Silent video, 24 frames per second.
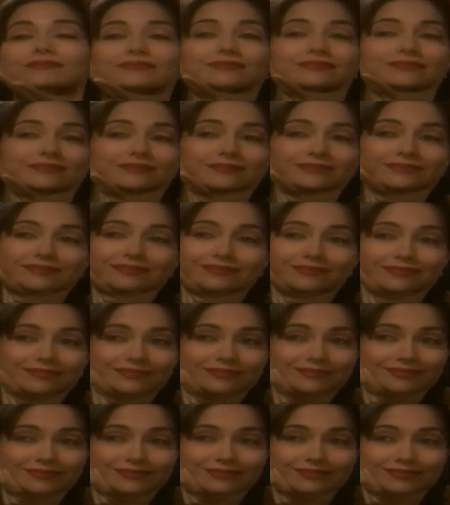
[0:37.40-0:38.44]
Oh, what mine
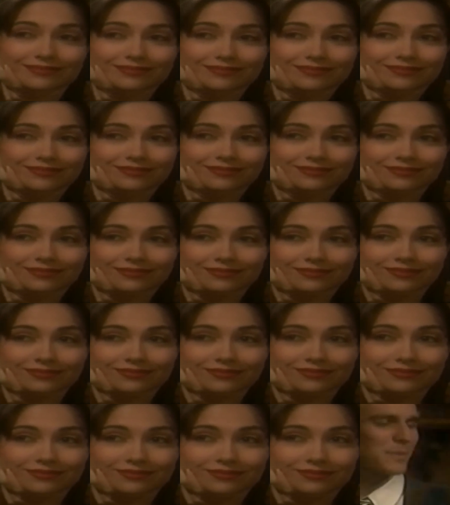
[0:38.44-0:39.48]
is?
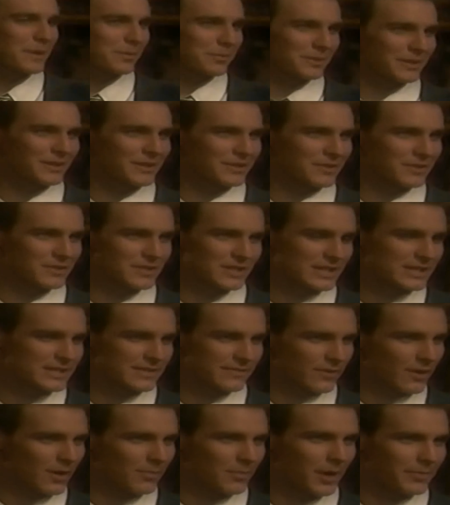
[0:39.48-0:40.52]
What do you expect me to do,
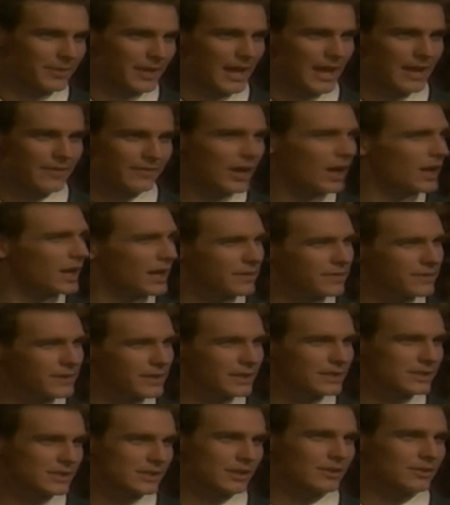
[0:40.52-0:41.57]
justify my behavior? I don't
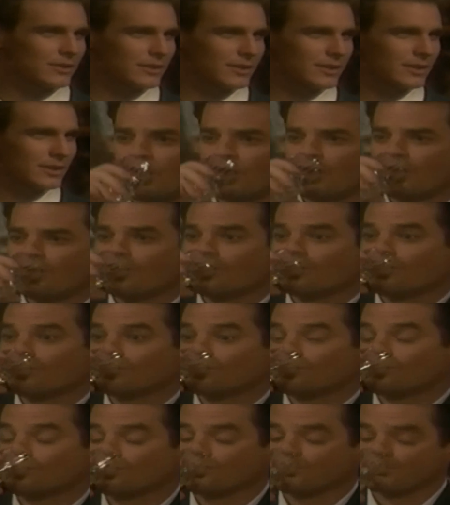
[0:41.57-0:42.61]
think so.
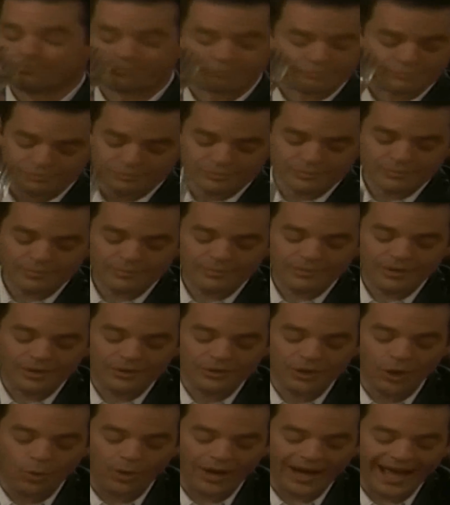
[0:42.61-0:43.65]
Oh.
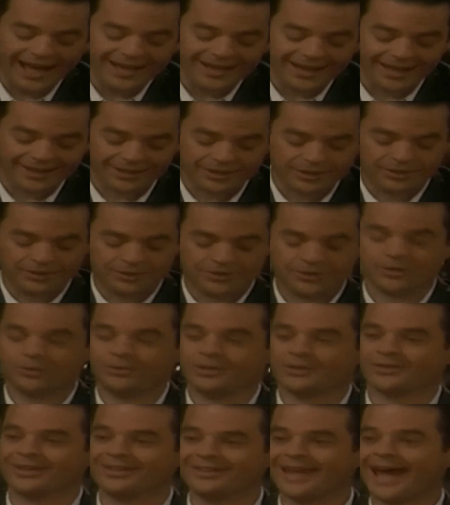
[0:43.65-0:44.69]
No, what I'd like you to
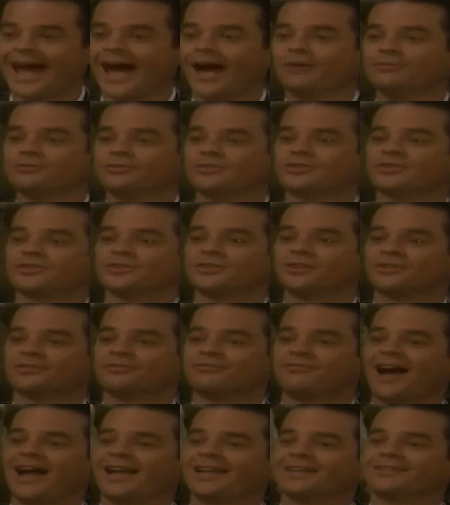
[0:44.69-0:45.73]
do is announce your
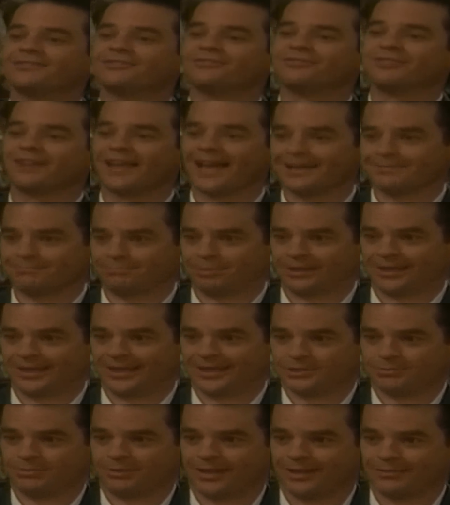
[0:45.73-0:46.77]
filing flight
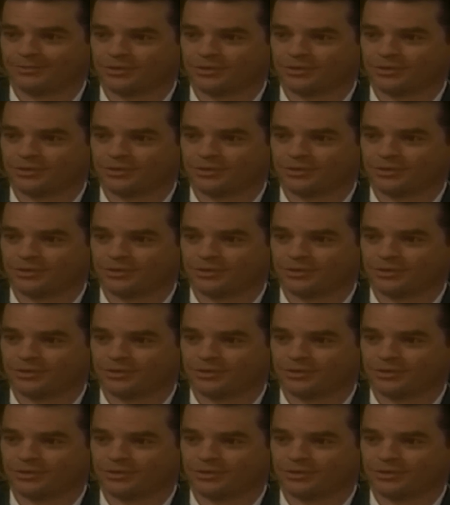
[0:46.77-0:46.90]
plans, but